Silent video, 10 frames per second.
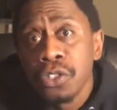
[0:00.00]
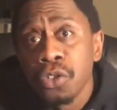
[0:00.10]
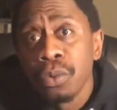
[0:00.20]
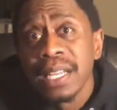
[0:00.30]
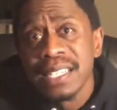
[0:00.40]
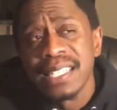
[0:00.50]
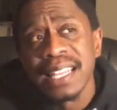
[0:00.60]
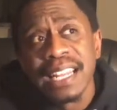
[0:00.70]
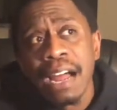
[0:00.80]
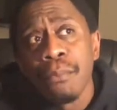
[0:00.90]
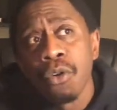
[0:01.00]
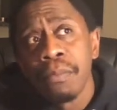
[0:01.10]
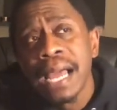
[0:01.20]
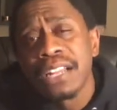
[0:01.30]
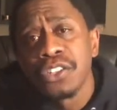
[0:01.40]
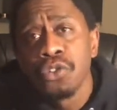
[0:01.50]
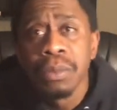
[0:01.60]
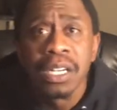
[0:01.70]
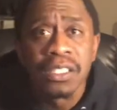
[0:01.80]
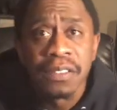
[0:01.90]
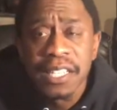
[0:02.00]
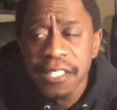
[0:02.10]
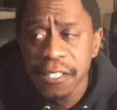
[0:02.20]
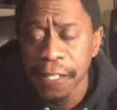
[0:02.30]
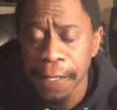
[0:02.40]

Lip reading: to when they said that I'm more black than you because of this.